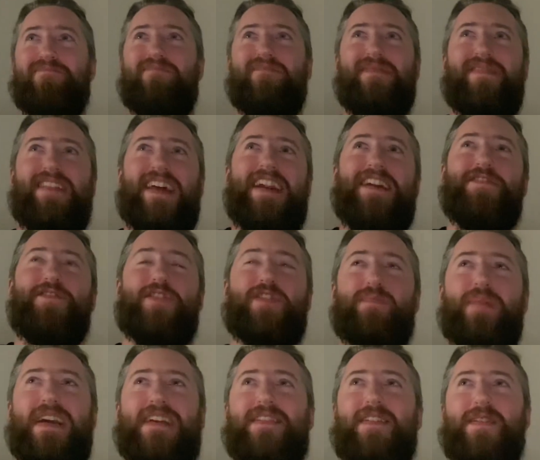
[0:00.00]
then it just
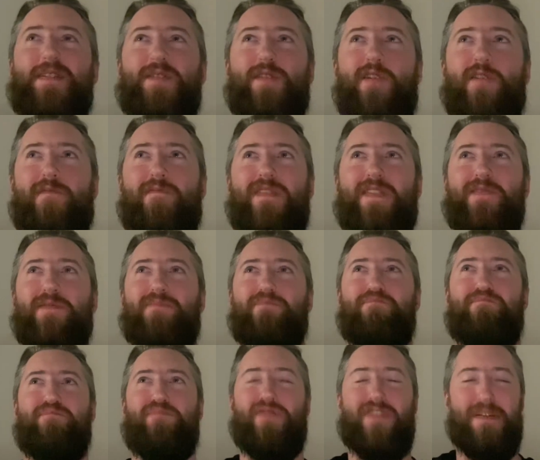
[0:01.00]
makes the song feel
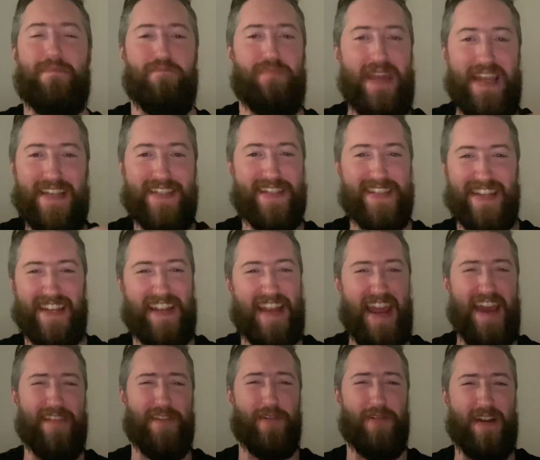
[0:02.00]
pretty pieced
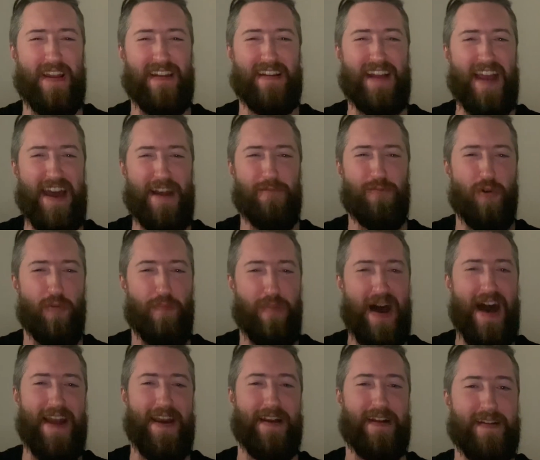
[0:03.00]
together and kind of
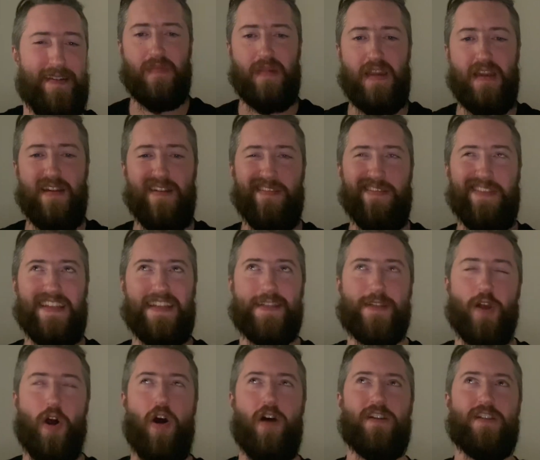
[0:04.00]
robotic. These
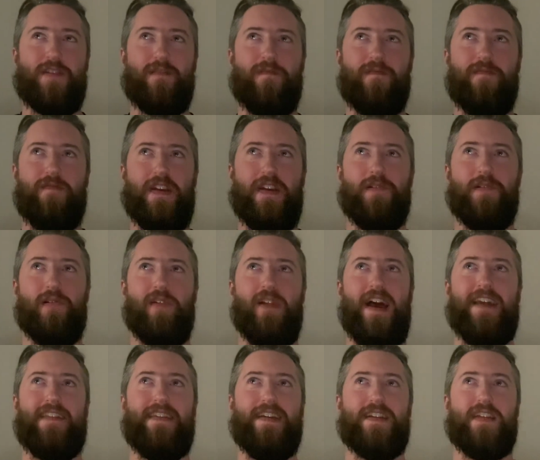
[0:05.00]
songs feel
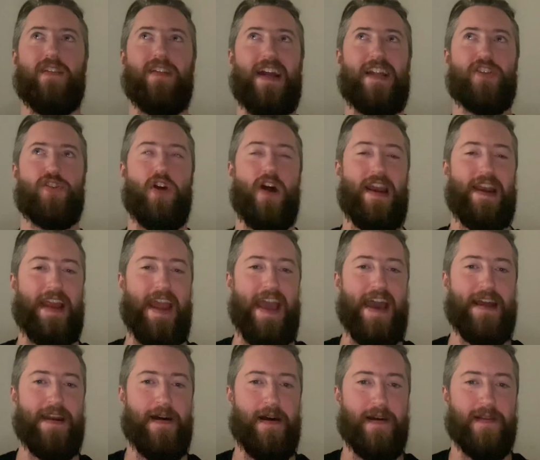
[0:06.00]
like these electronic
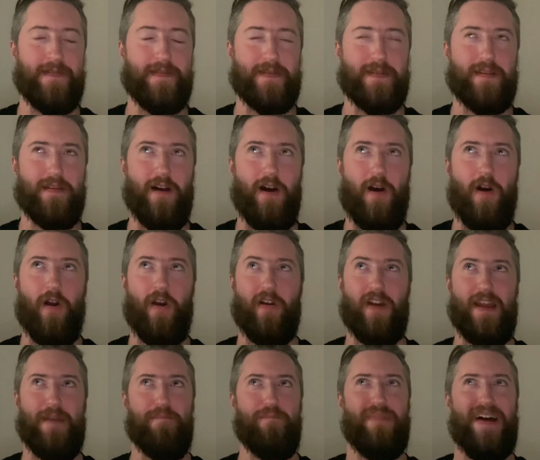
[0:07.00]
add-ons are
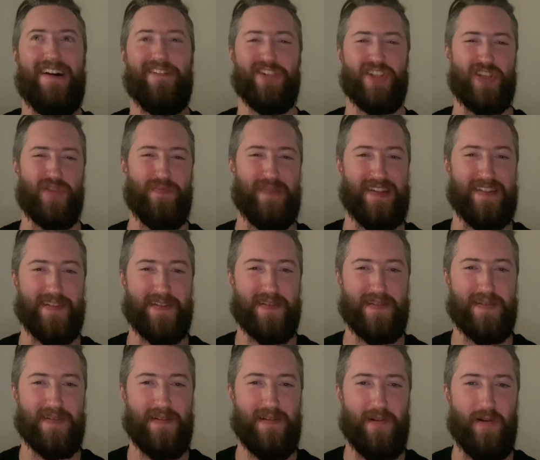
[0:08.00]

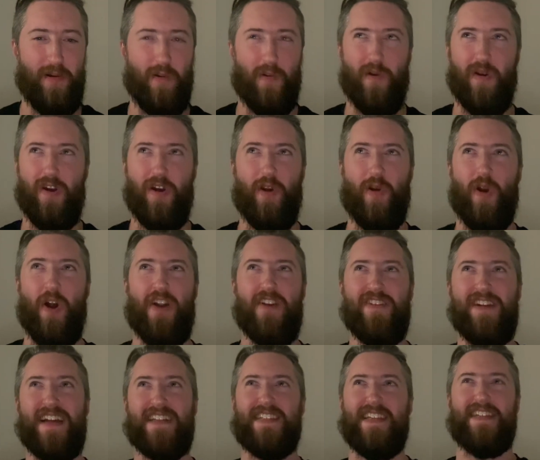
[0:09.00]
embellishments or
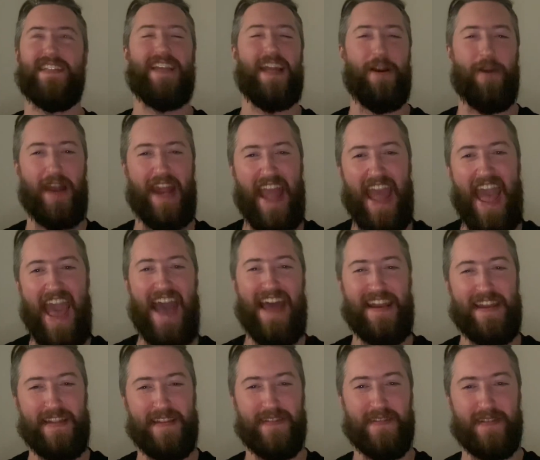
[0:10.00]
unnecessary
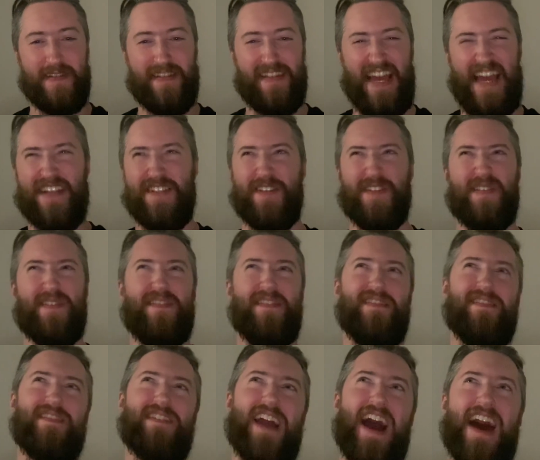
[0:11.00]
add-ins that just
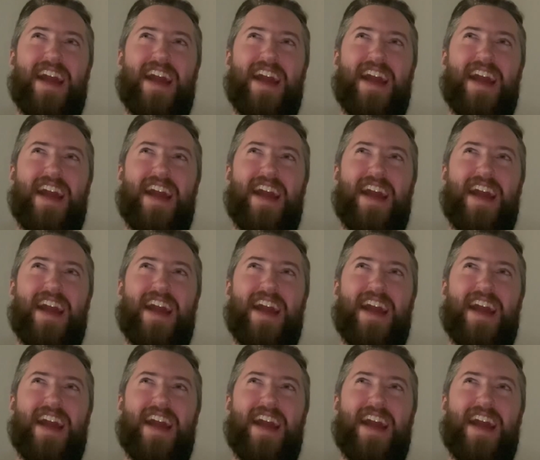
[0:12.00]
kind